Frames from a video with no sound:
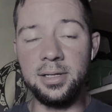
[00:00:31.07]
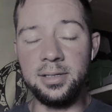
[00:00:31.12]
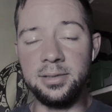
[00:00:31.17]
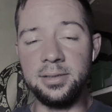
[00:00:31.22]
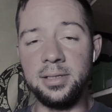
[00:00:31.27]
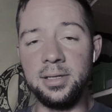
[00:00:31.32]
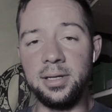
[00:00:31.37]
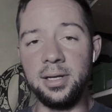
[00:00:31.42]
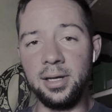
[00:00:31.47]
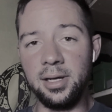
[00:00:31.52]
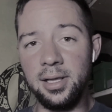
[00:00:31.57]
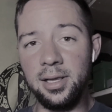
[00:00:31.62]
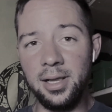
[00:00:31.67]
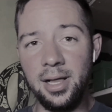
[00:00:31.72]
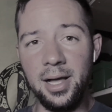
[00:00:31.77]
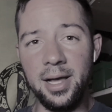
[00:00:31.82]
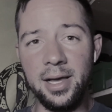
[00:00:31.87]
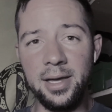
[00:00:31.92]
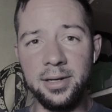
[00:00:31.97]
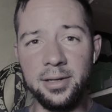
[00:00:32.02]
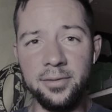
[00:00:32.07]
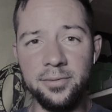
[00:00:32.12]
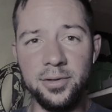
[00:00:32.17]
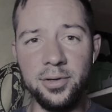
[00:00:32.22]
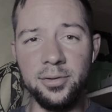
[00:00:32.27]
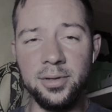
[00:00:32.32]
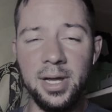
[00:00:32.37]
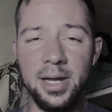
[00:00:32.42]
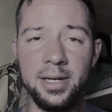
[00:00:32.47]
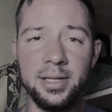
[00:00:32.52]
that is the
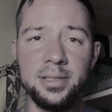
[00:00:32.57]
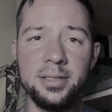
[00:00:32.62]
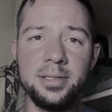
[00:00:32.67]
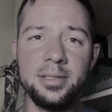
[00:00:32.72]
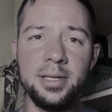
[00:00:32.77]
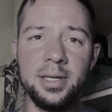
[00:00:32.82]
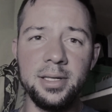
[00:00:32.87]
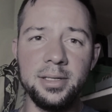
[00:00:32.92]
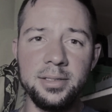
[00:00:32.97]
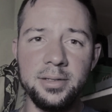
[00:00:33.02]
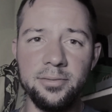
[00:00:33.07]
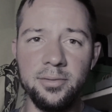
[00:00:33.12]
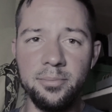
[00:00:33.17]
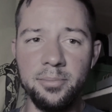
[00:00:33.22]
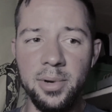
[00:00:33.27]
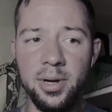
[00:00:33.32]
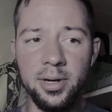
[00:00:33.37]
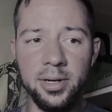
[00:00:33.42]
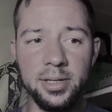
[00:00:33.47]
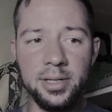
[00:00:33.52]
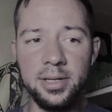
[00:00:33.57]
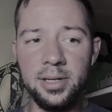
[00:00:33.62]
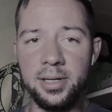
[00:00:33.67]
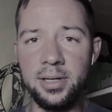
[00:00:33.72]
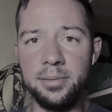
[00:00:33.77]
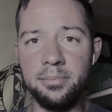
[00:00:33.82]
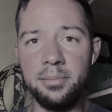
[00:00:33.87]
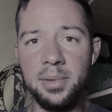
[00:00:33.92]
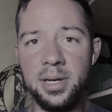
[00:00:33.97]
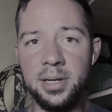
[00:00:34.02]
decline of the United States of
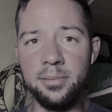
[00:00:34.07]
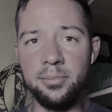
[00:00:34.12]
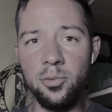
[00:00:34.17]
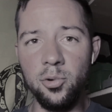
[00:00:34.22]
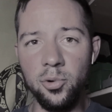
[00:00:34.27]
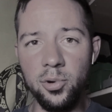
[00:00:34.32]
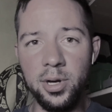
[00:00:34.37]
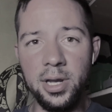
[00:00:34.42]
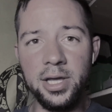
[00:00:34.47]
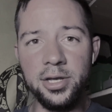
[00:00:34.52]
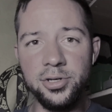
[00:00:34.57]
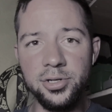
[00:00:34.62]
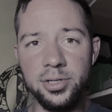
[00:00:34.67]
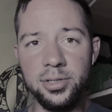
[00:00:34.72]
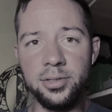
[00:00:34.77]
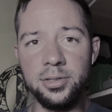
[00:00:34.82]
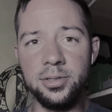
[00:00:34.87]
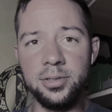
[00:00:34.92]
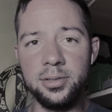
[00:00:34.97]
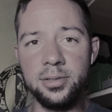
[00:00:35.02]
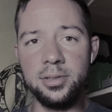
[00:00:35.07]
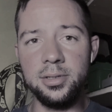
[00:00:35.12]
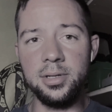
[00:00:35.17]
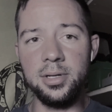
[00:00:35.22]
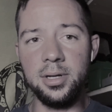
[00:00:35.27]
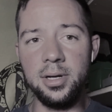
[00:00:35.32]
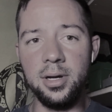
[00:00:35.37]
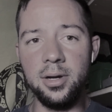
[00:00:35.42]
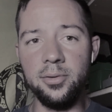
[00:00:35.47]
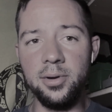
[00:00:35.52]
America and many more
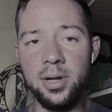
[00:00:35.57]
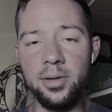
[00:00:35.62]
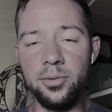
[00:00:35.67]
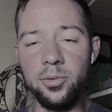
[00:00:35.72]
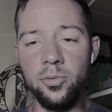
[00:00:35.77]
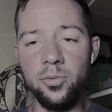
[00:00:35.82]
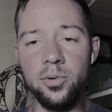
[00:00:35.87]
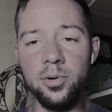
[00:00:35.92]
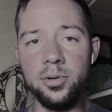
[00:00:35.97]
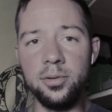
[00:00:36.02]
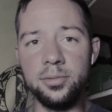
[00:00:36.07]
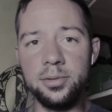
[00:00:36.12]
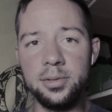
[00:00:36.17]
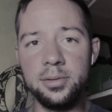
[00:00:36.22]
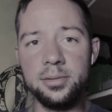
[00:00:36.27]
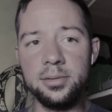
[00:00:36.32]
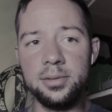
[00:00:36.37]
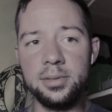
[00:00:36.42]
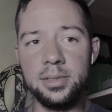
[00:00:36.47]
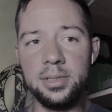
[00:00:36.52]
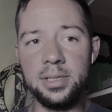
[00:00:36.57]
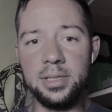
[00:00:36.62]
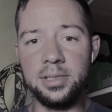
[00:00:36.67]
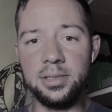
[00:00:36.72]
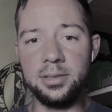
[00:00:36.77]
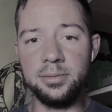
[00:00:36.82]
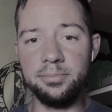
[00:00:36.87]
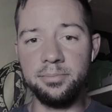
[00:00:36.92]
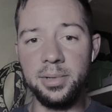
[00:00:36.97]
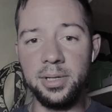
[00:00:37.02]
nations around the world,
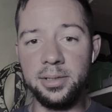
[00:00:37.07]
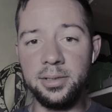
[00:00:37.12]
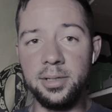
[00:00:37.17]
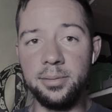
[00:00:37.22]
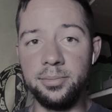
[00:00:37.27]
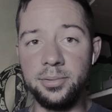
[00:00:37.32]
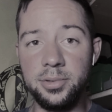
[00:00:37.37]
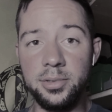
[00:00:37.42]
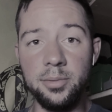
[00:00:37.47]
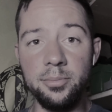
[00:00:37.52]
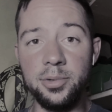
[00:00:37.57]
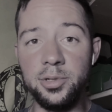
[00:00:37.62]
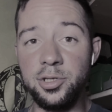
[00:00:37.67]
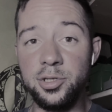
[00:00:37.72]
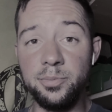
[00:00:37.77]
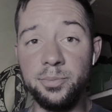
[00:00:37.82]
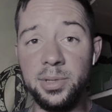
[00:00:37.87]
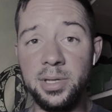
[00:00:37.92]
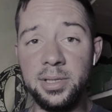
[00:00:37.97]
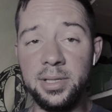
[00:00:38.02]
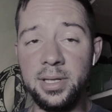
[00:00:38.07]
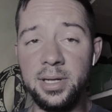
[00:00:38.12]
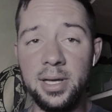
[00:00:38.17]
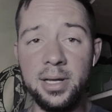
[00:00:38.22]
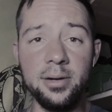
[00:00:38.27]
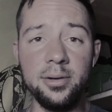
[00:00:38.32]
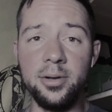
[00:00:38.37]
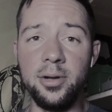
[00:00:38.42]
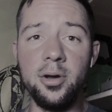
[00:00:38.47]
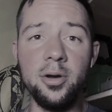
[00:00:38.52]
has picked up so much
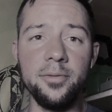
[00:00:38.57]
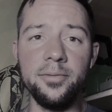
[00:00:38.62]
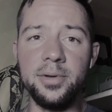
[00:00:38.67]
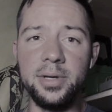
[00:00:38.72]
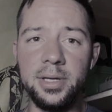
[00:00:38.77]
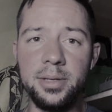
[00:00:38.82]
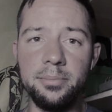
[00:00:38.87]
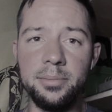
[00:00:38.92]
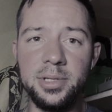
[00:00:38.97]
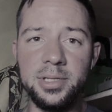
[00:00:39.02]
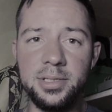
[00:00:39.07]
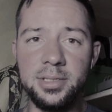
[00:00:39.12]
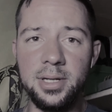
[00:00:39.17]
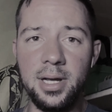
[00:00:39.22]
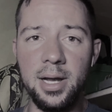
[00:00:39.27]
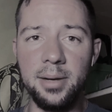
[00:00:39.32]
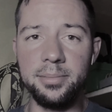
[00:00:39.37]
speed that I don't know if it can be